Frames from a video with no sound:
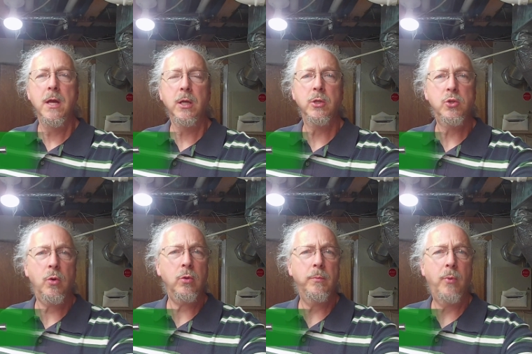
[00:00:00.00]

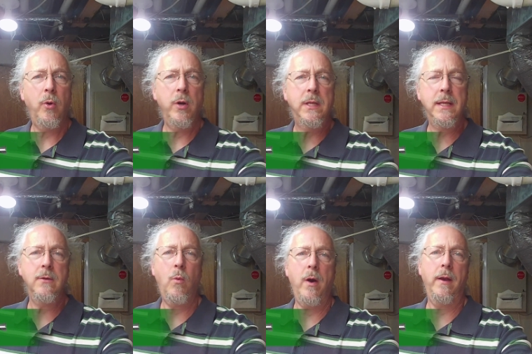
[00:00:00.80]
controller board didn't
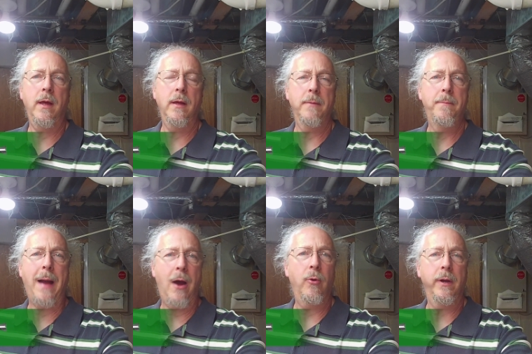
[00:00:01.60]
want to
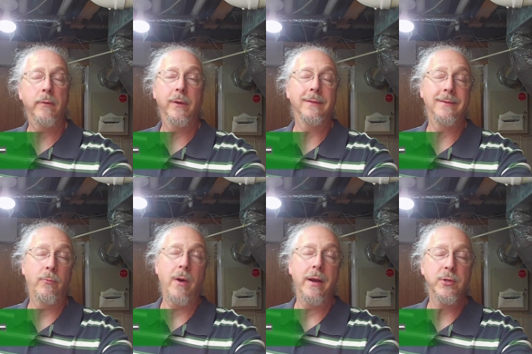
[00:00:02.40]
power it, well, it
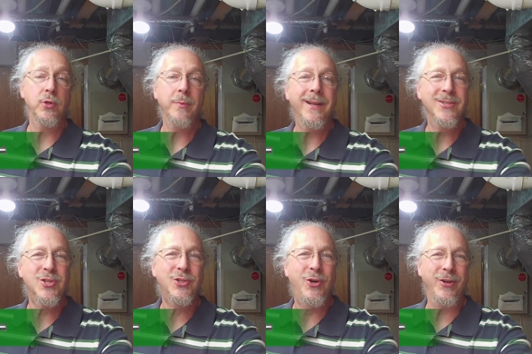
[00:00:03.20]
wanted to, but it
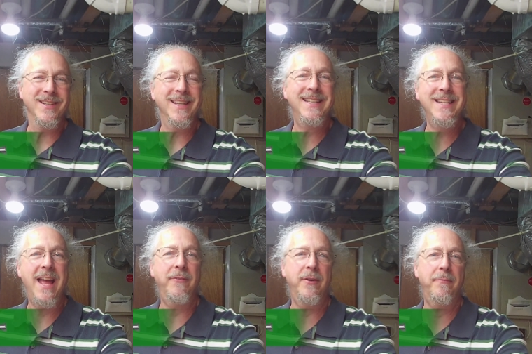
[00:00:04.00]
just couldn't. It didn't
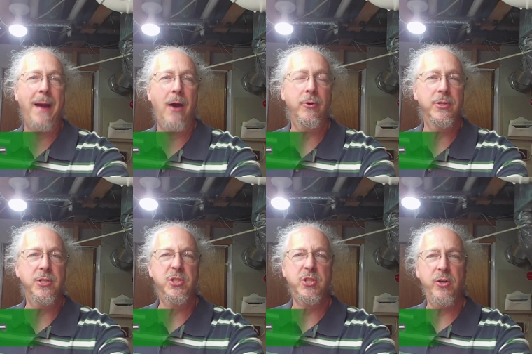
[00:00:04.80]
have enough power to
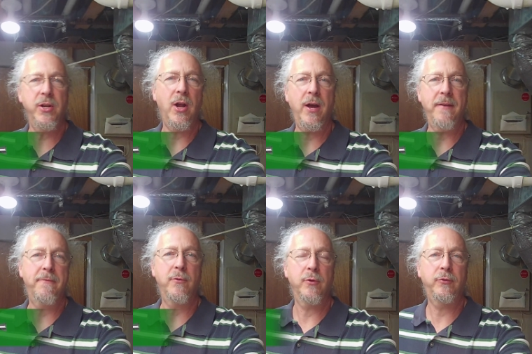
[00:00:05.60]
just turn it on at
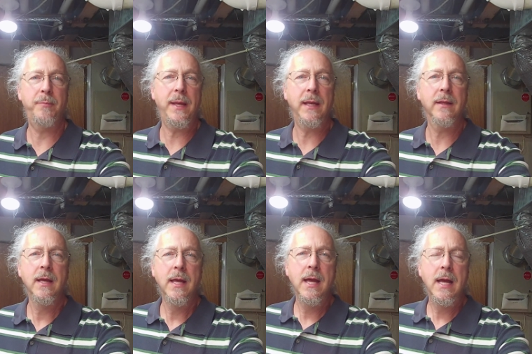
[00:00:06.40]
full speed.
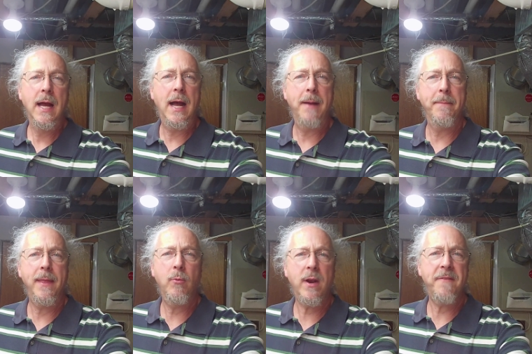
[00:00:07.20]
And
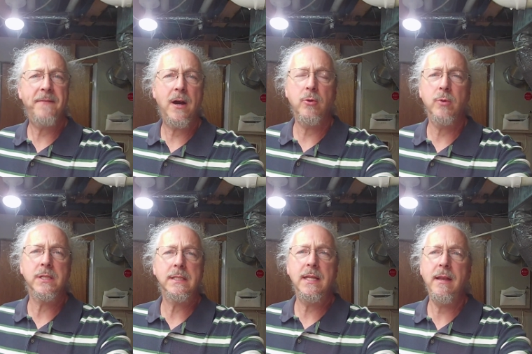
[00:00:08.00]
what I found was
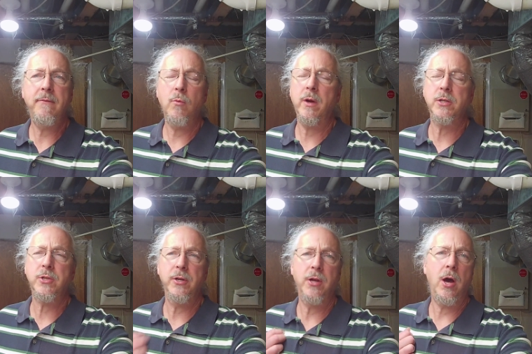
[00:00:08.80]
it didn't even want to
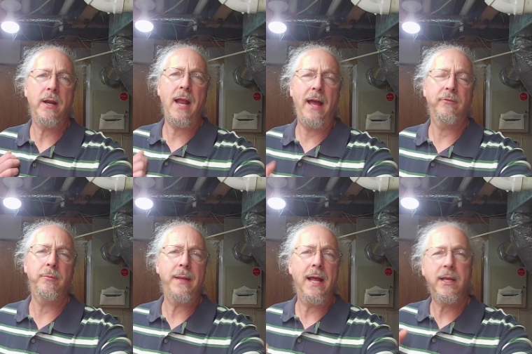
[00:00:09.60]
turn it on at half
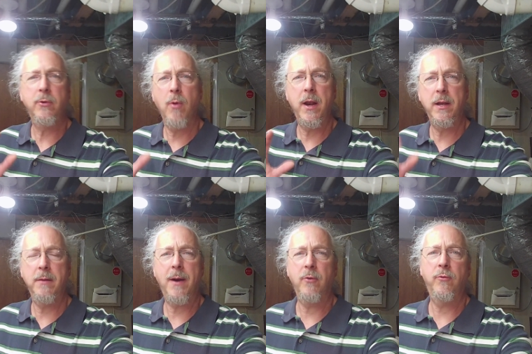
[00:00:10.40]
speed. I could run it at
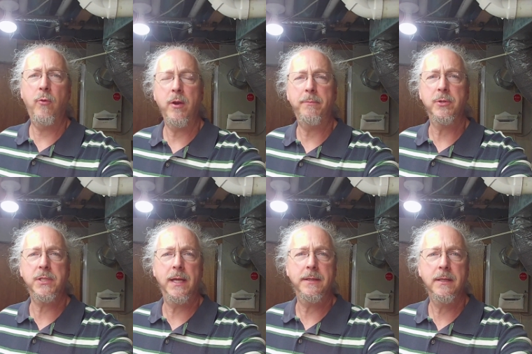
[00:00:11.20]
about
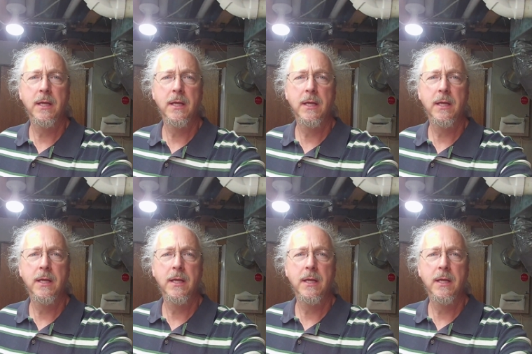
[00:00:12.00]
40%.